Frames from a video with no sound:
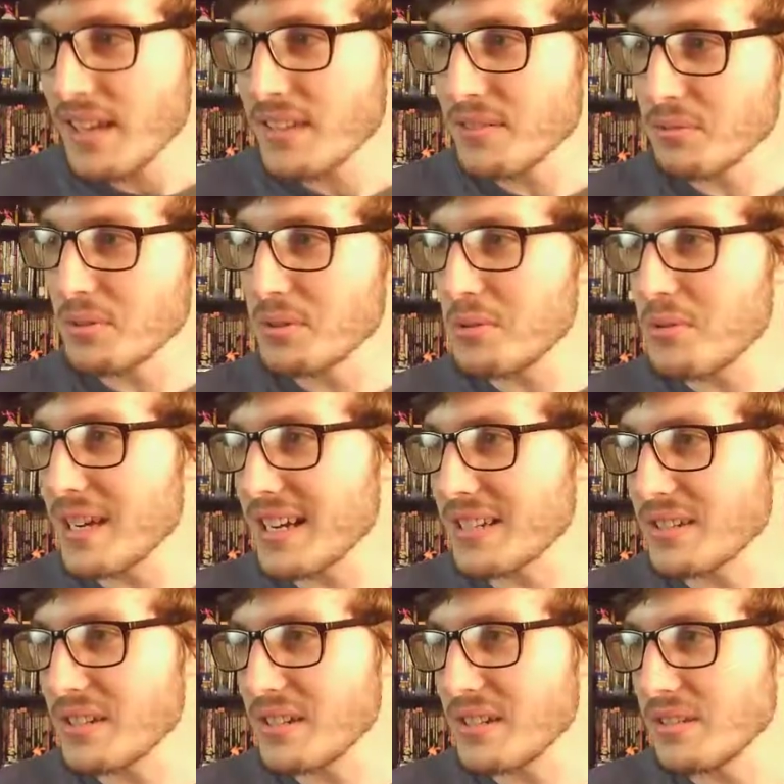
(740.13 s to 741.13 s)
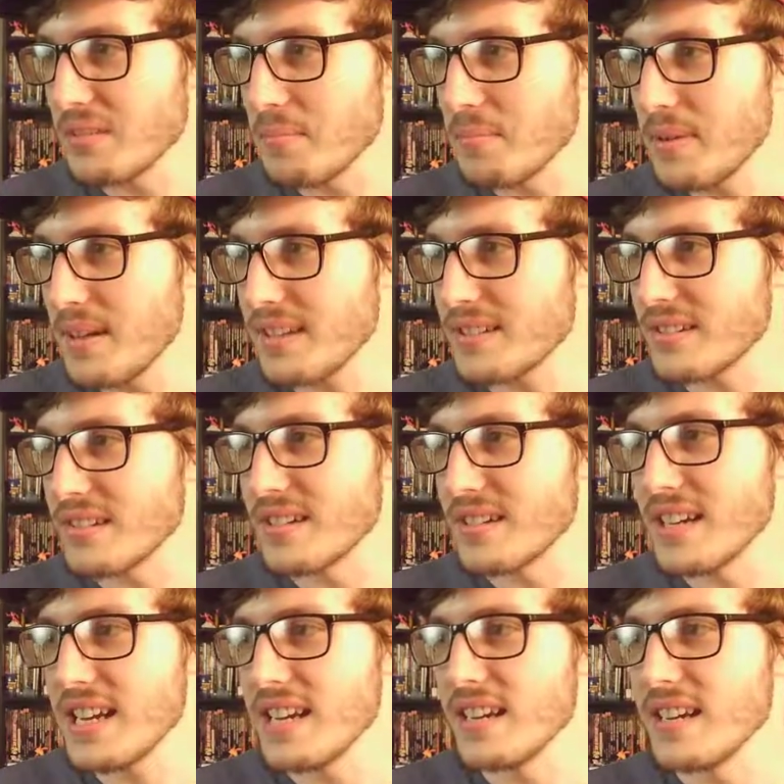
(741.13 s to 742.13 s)
real quick, I'll show you a little picture
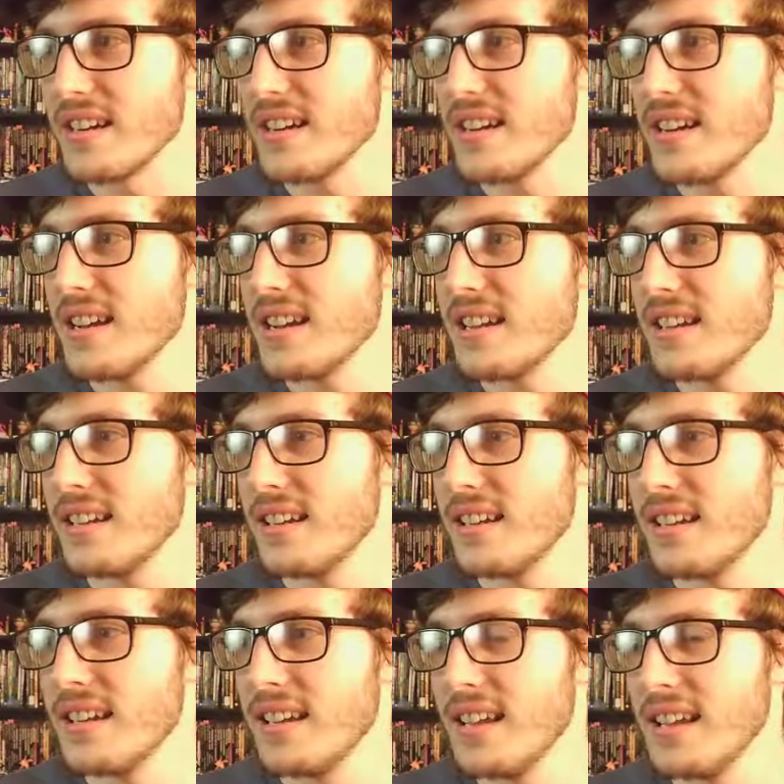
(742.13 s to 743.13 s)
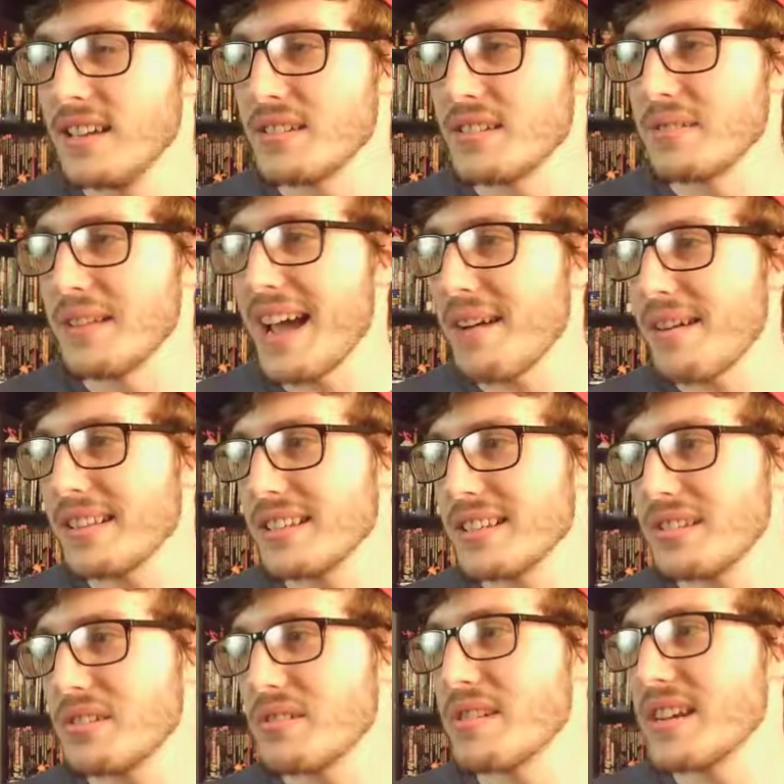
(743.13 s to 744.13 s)
here. So now on the
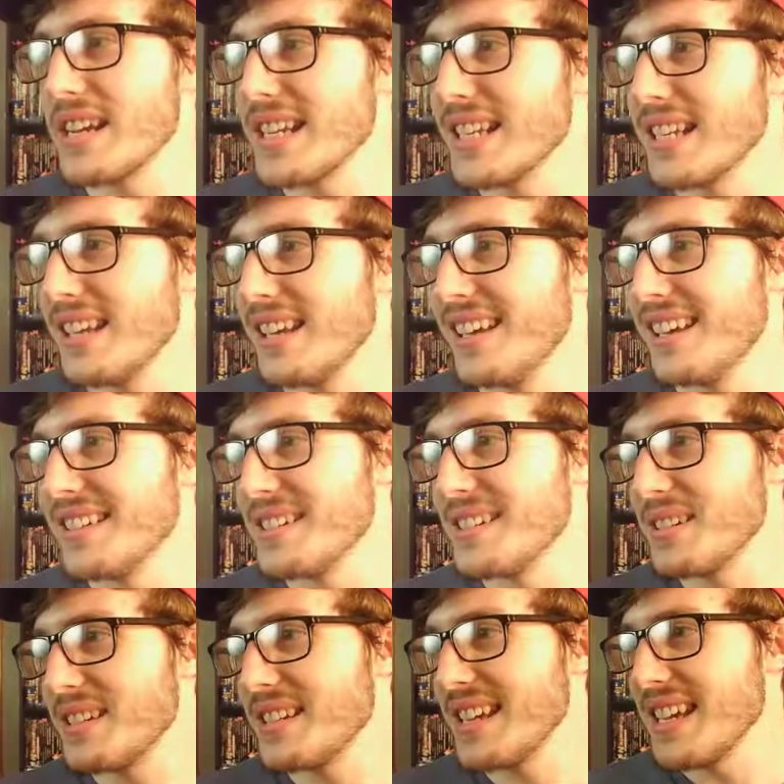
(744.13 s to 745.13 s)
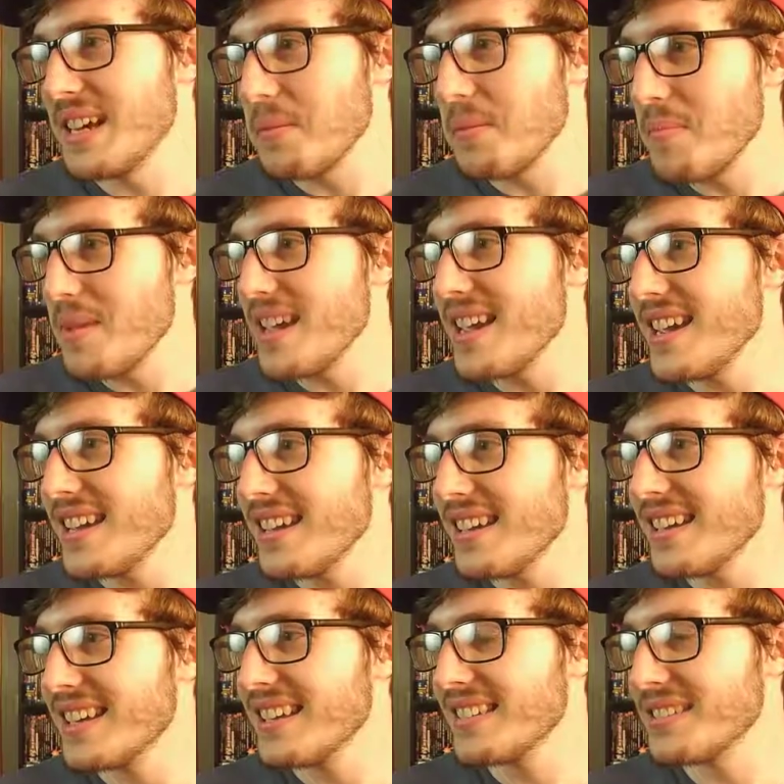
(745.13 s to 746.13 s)
screen, you're seeing me
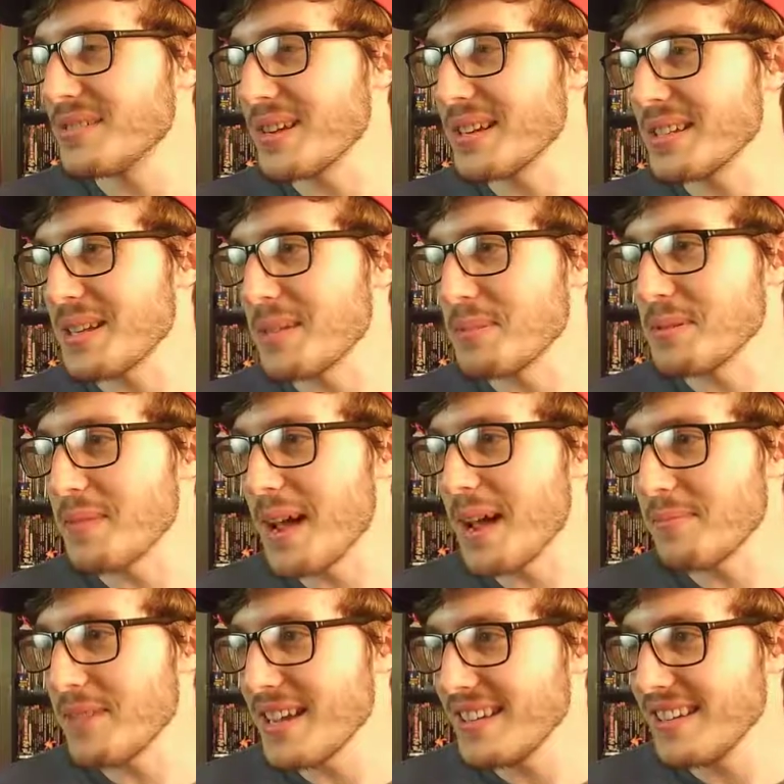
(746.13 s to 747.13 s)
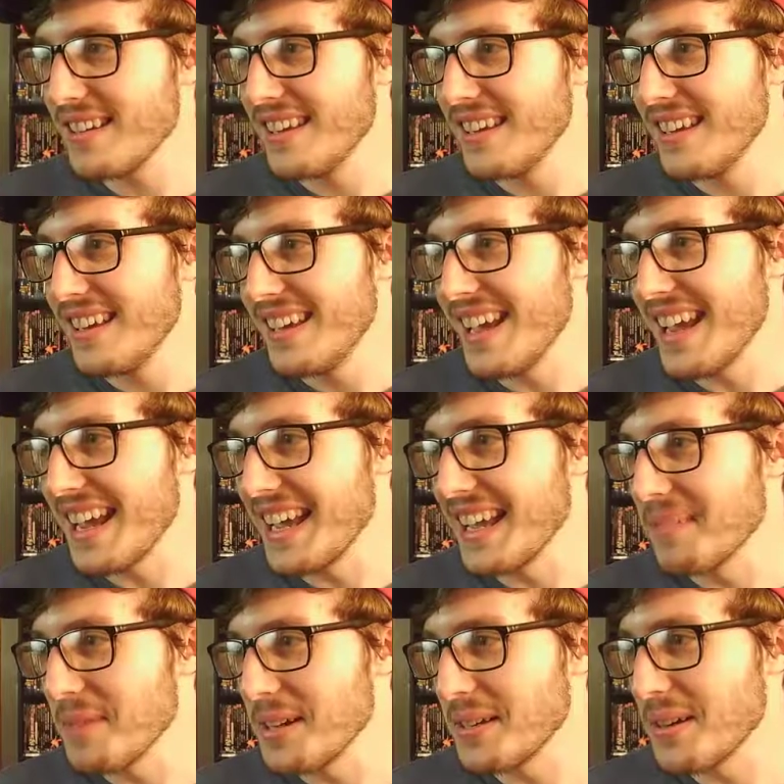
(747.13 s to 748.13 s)
dressed up as Batman
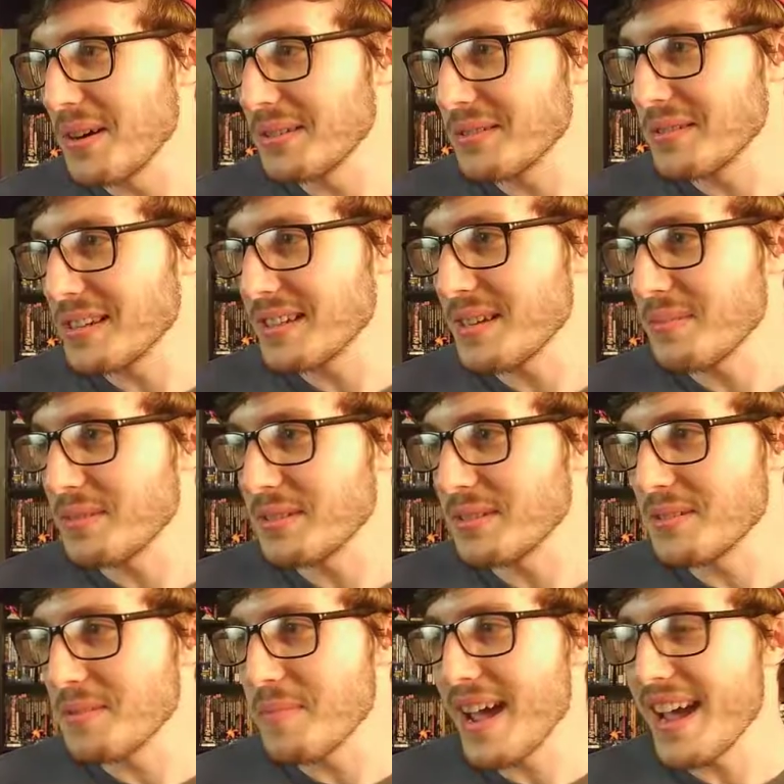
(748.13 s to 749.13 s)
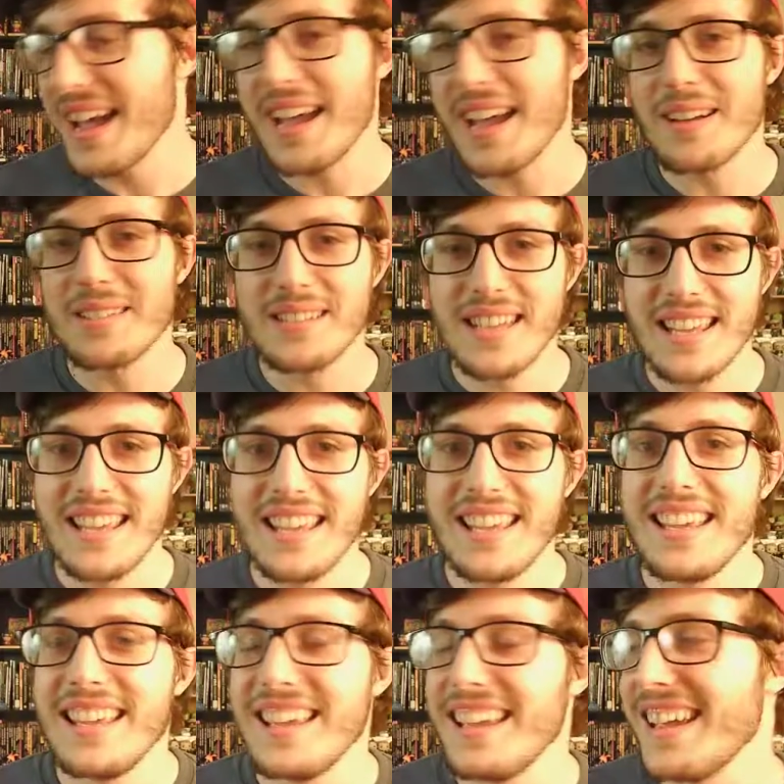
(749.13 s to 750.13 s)
and my dog dressed up as a little Bat Hound.
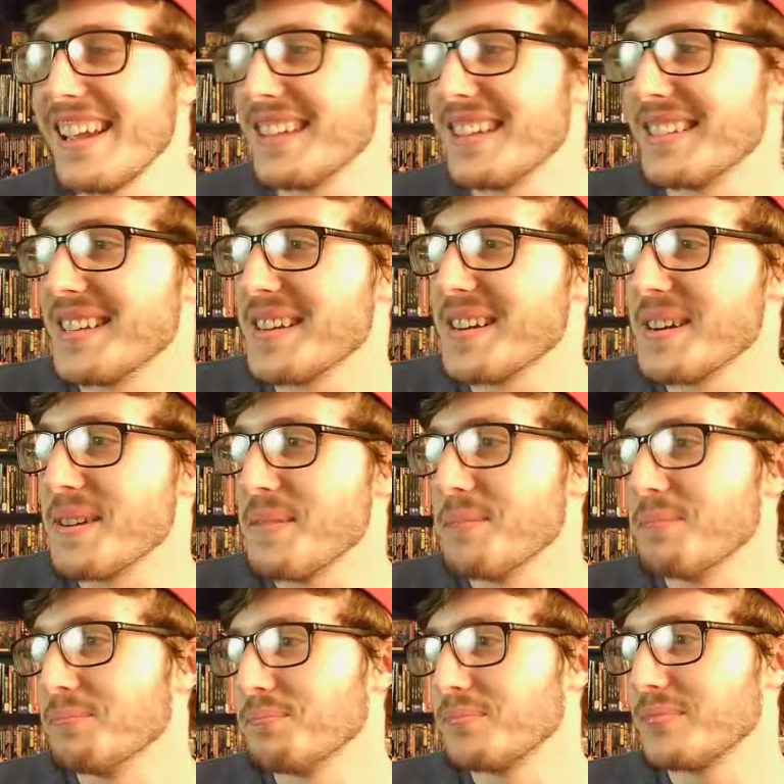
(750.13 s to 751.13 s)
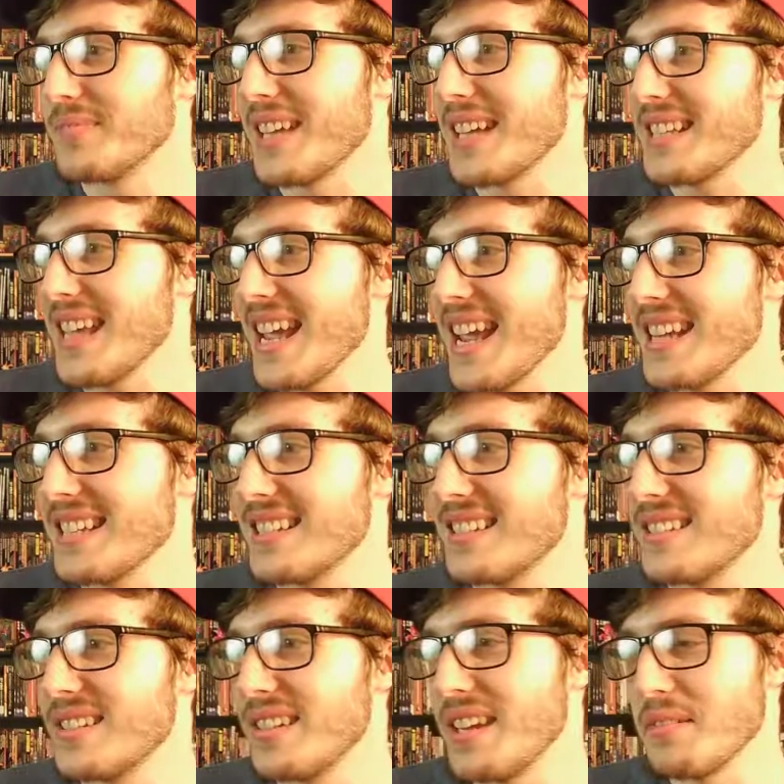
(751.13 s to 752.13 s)
And that's
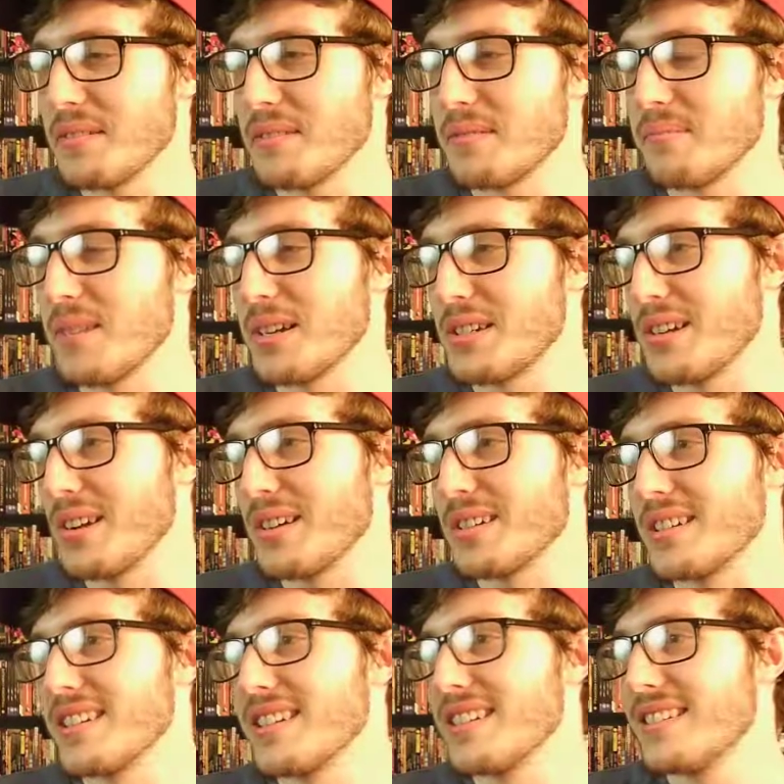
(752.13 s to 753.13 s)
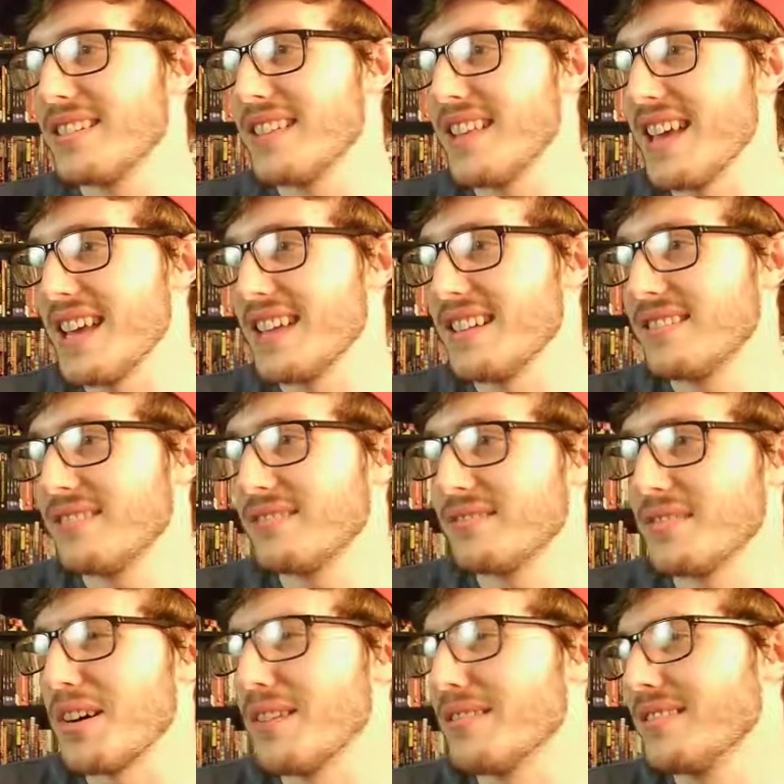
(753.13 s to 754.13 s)
Ace. He was much younger than,
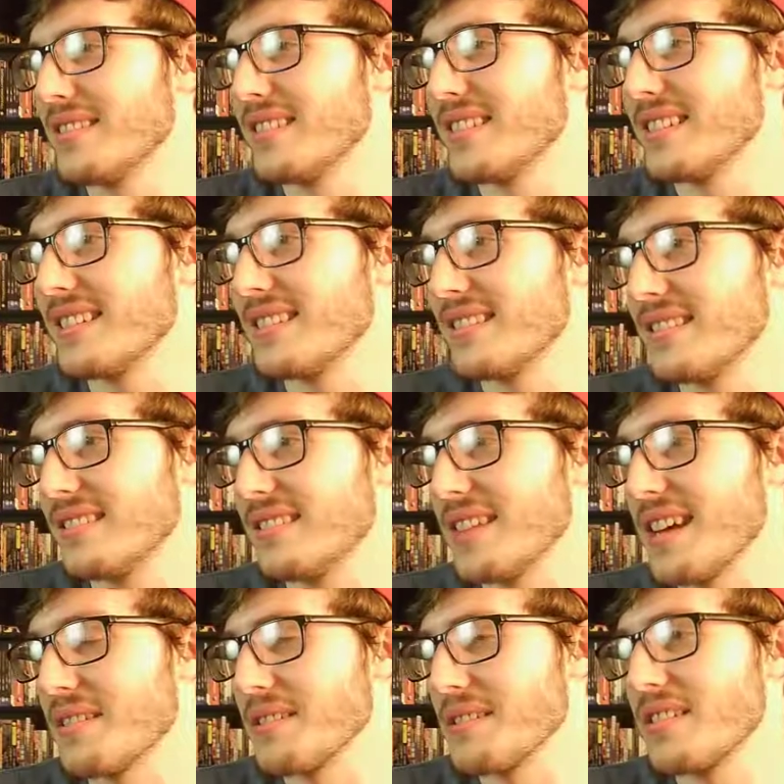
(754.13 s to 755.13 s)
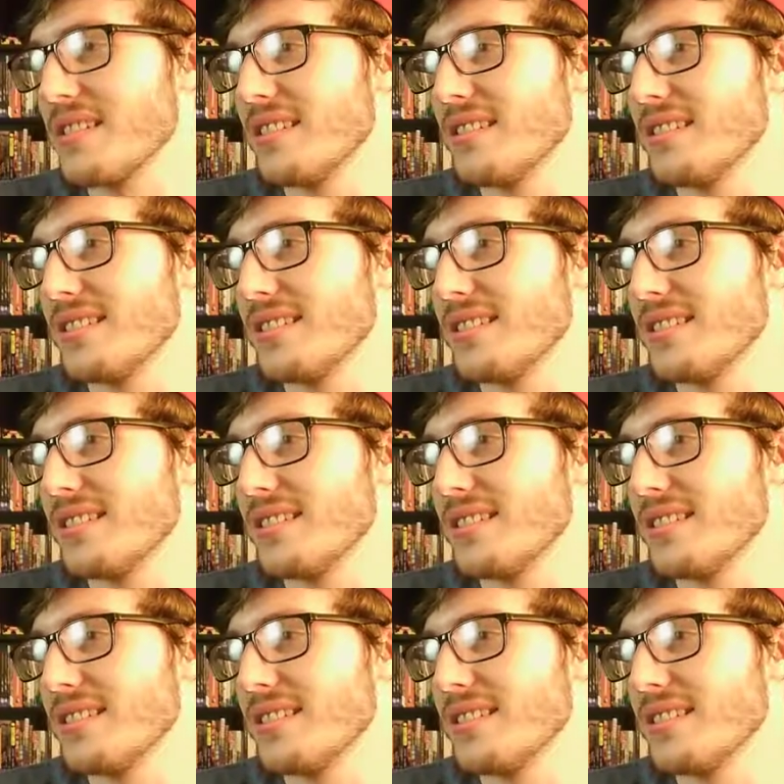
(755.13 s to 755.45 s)
well, that was